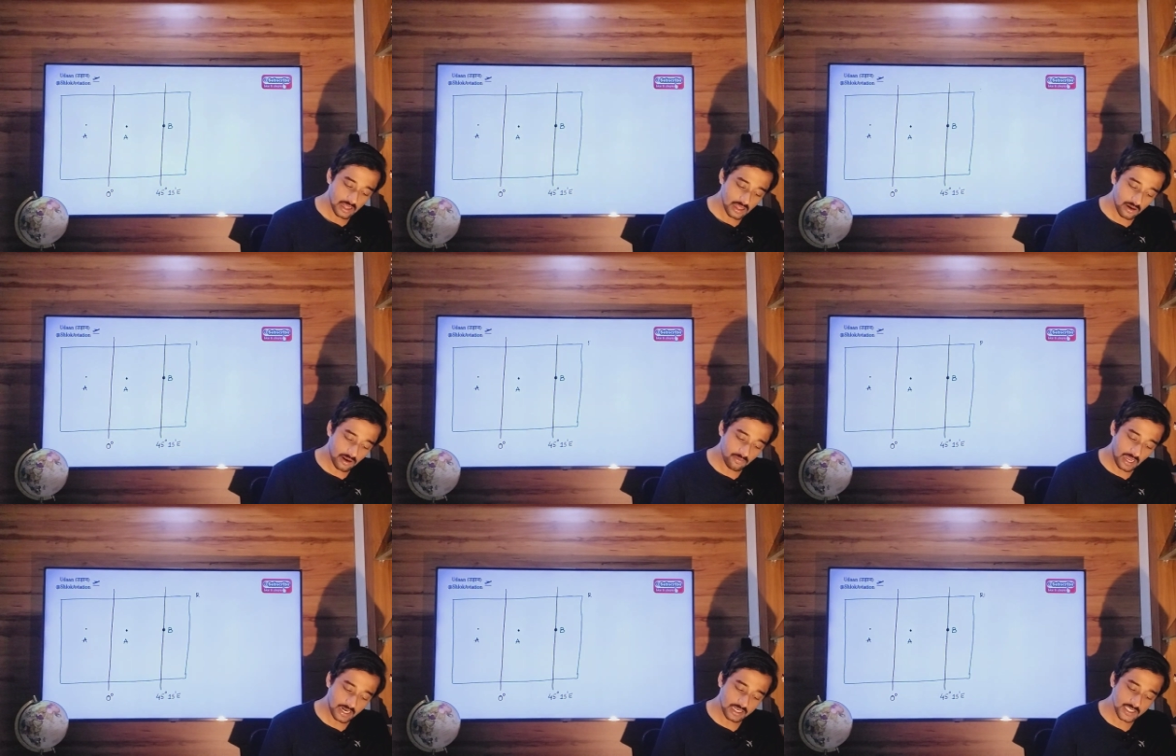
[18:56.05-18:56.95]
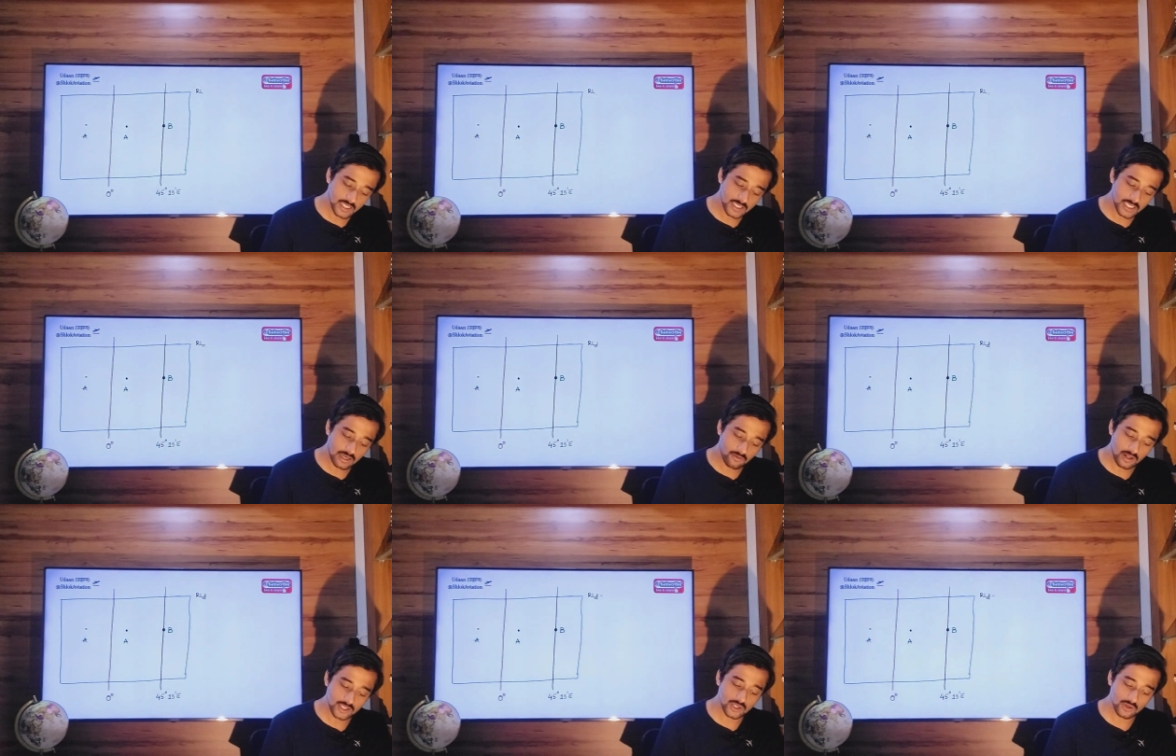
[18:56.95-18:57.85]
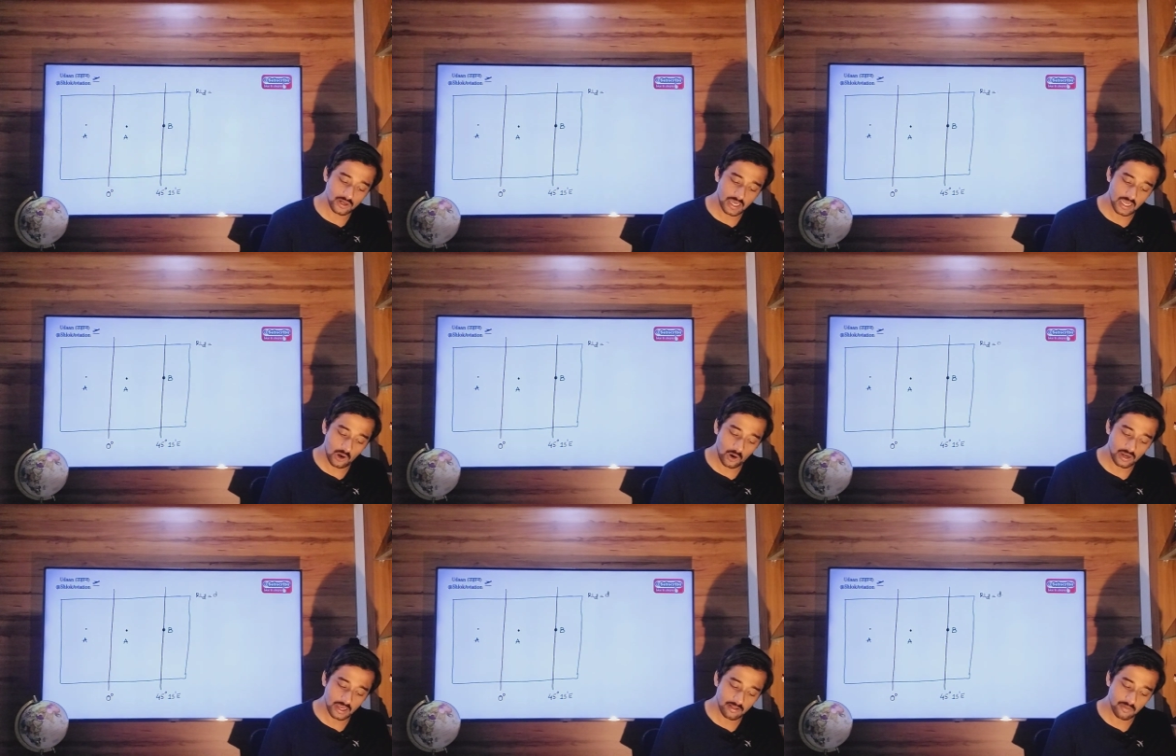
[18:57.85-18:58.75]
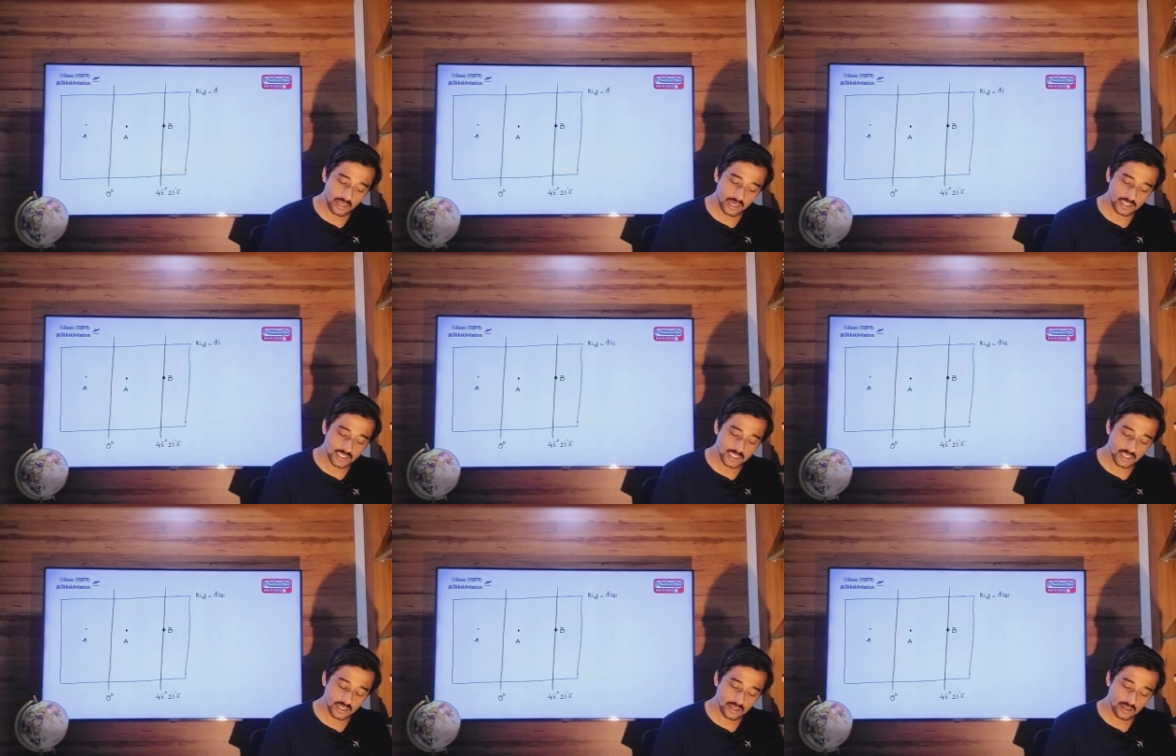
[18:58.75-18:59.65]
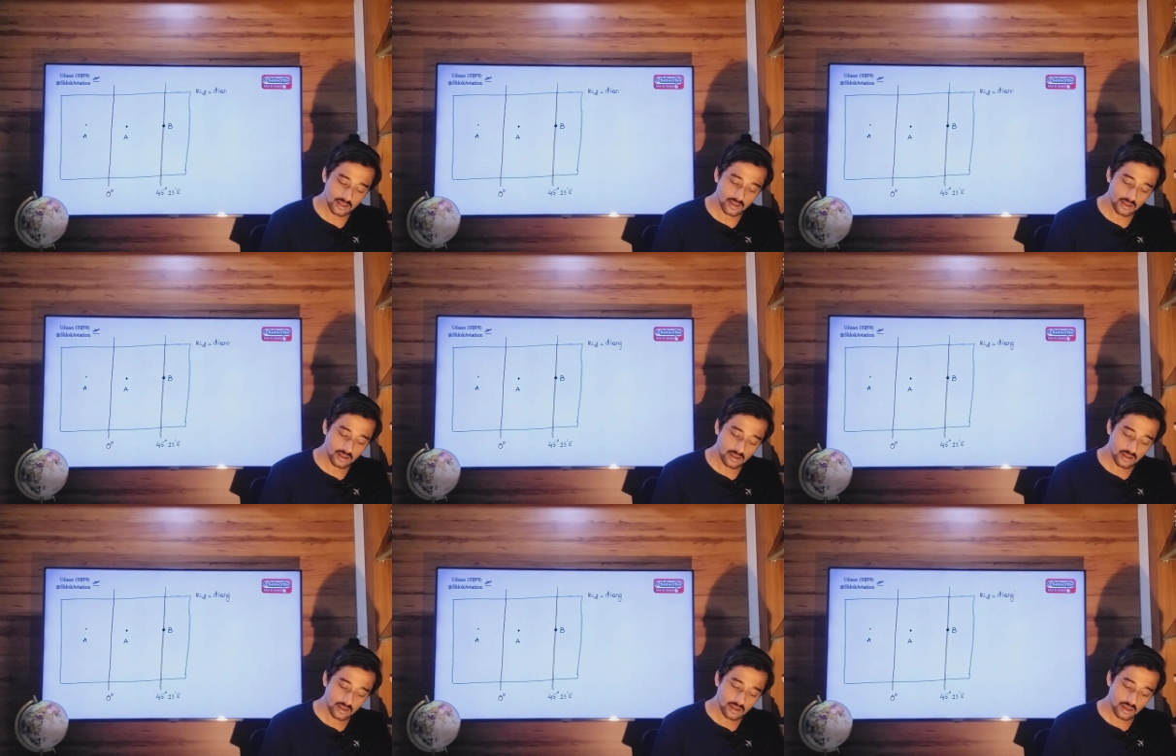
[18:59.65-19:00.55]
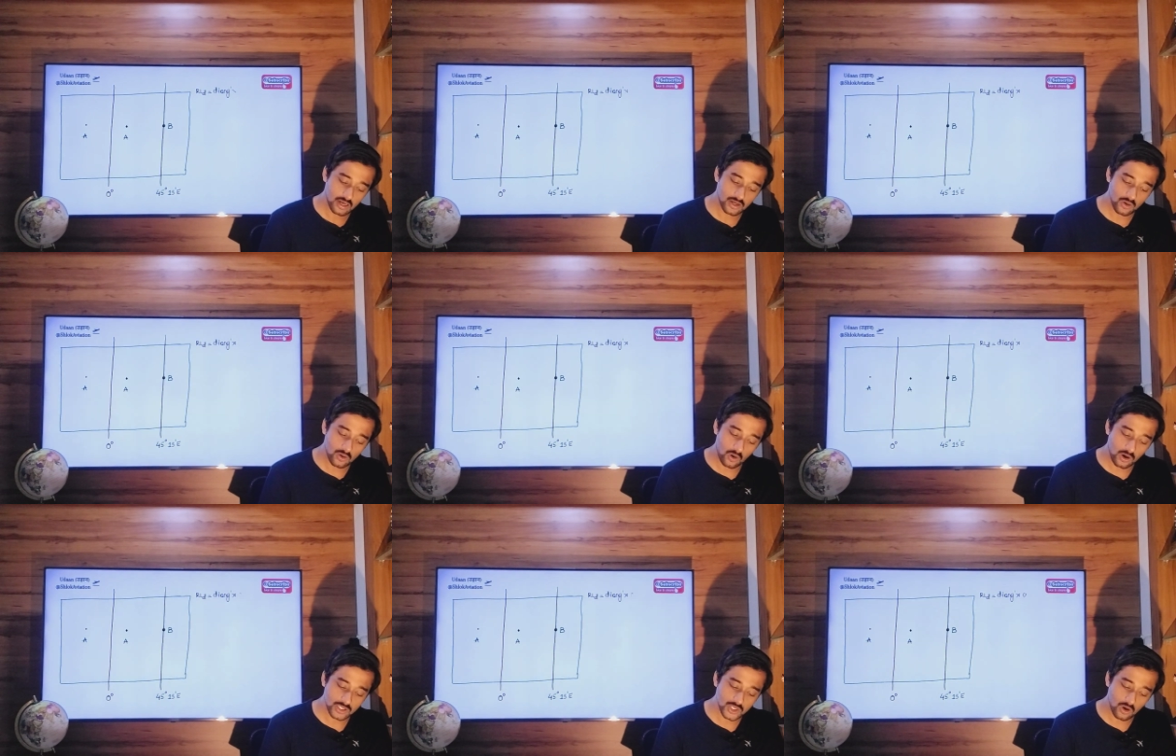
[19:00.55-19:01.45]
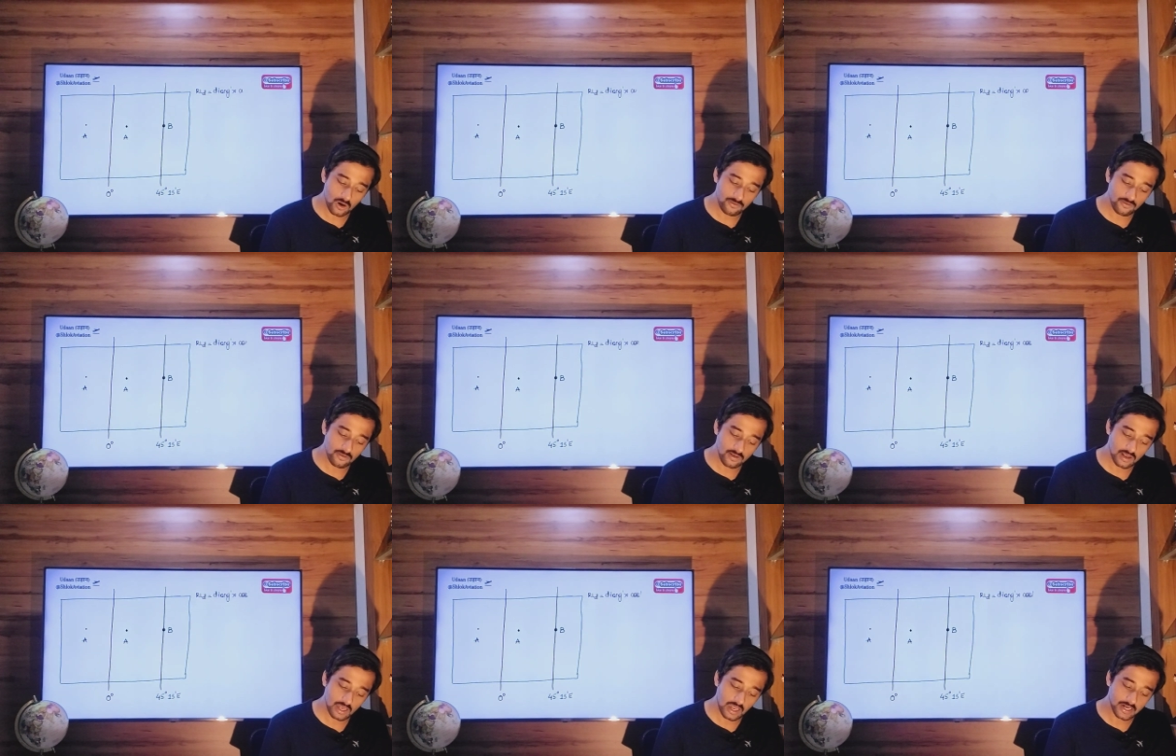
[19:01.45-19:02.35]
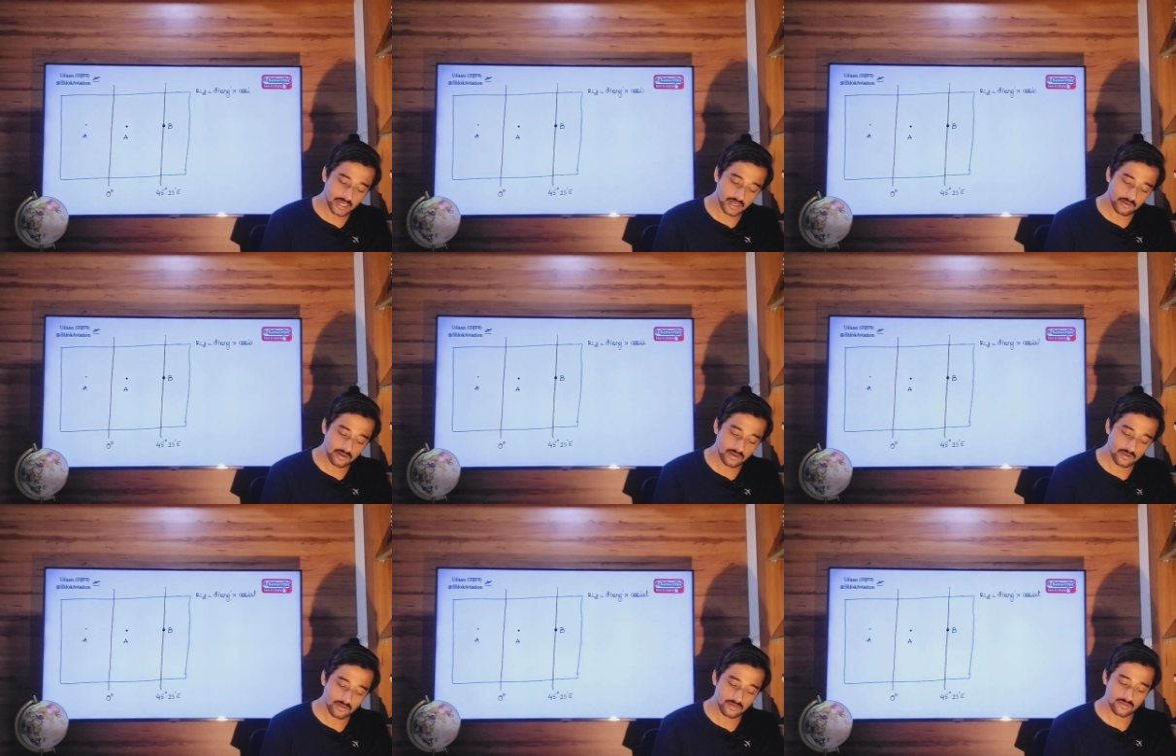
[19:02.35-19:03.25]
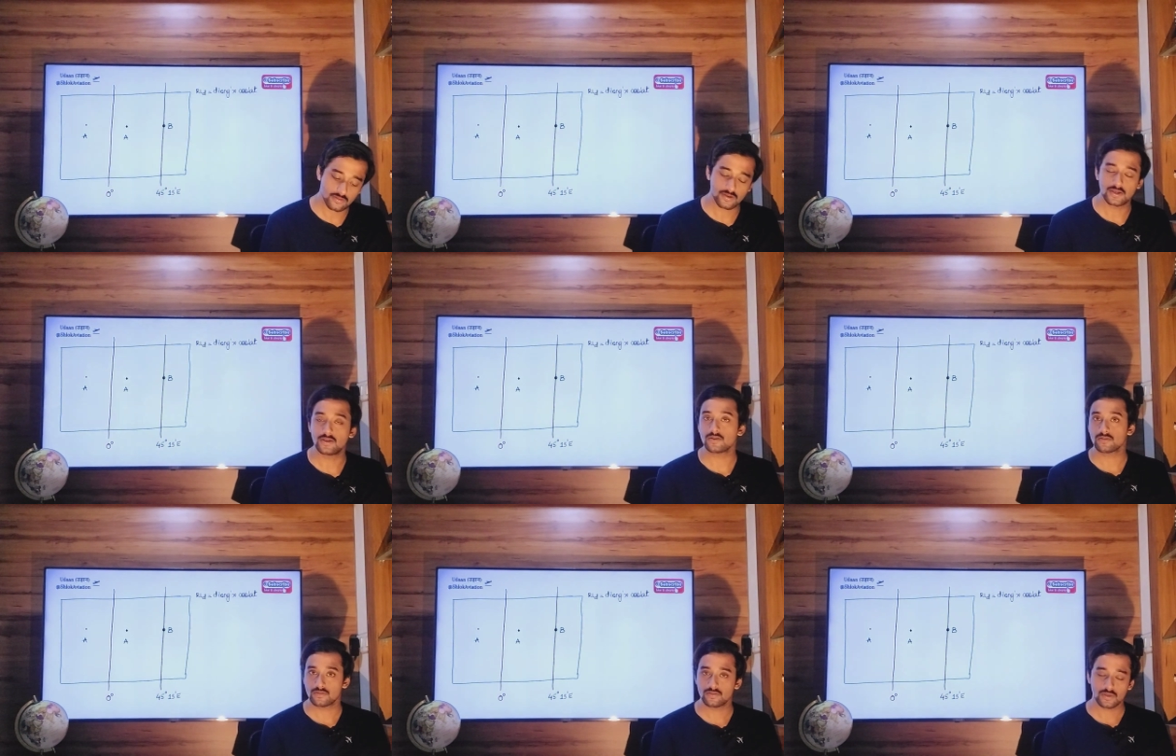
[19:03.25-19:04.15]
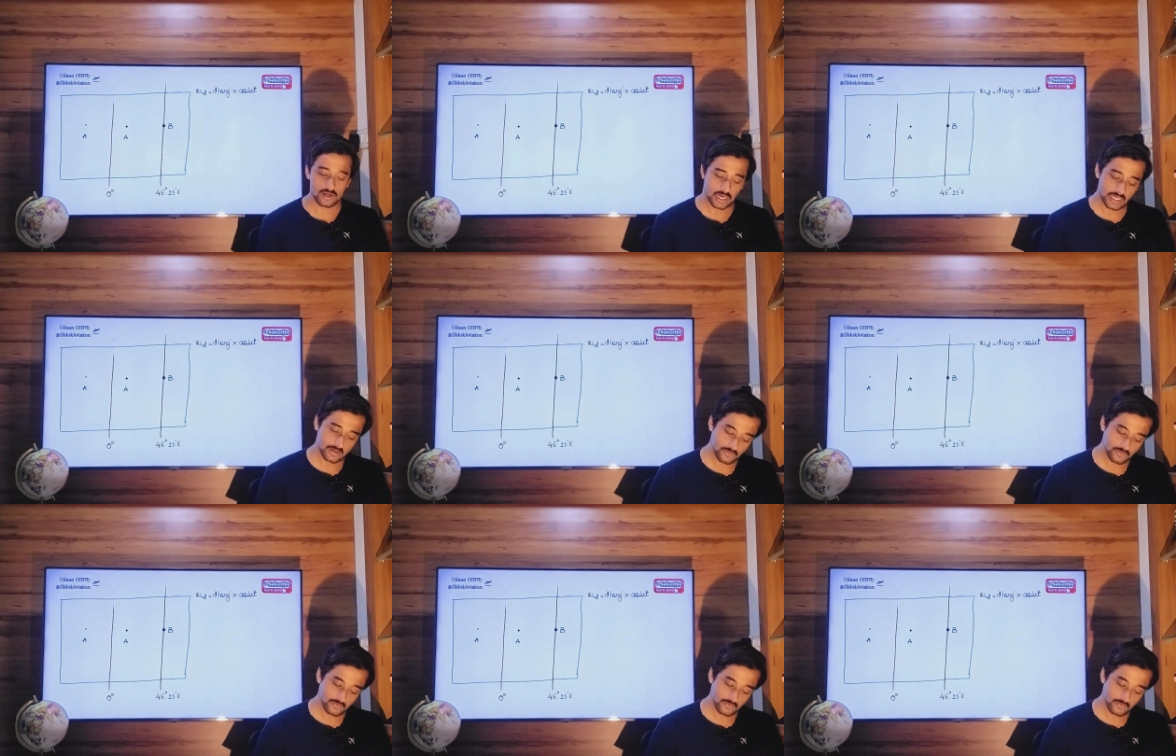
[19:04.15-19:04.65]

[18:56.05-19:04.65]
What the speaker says: Now rhumb line distance equals to d long in minutes into cos of latitude. Right.